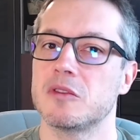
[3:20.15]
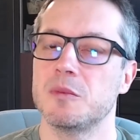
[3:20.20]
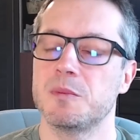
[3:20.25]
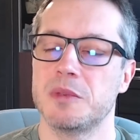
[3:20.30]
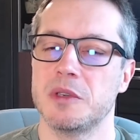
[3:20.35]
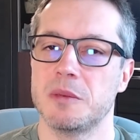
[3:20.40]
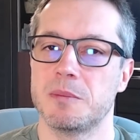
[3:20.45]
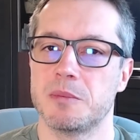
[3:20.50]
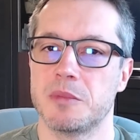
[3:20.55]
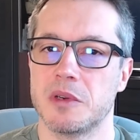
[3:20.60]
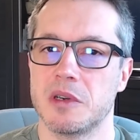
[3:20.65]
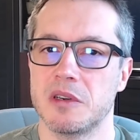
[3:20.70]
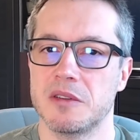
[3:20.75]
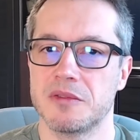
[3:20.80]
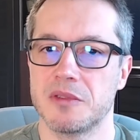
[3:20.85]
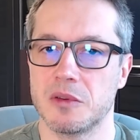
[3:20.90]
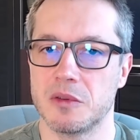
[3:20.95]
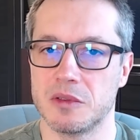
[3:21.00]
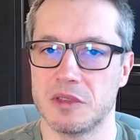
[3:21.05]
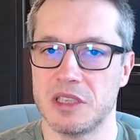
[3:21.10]
to prepare
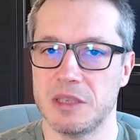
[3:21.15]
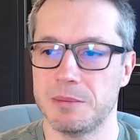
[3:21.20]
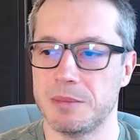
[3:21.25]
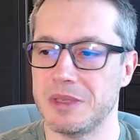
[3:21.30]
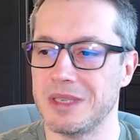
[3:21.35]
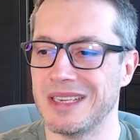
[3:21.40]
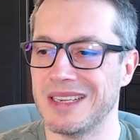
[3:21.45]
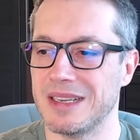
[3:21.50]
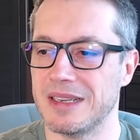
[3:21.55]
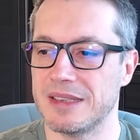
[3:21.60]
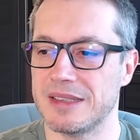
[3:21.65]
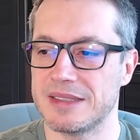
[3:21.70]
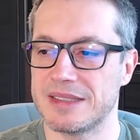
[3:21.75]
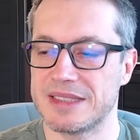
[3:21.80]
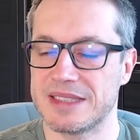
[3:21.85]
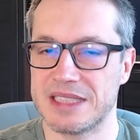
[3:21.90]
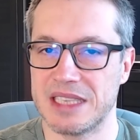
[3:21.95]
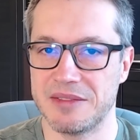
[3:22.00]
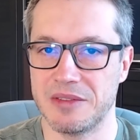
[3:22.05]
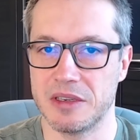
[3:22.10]
for
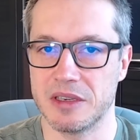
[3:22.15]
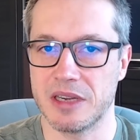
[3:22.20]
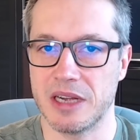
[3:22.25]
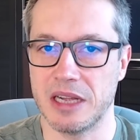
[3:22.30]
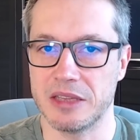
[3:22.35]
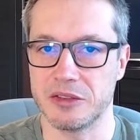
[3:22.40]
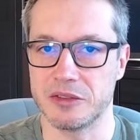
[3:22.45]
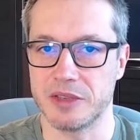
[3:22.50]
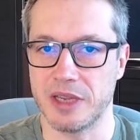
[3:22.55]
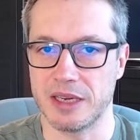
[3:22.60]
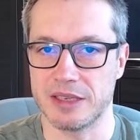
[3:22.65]
DP700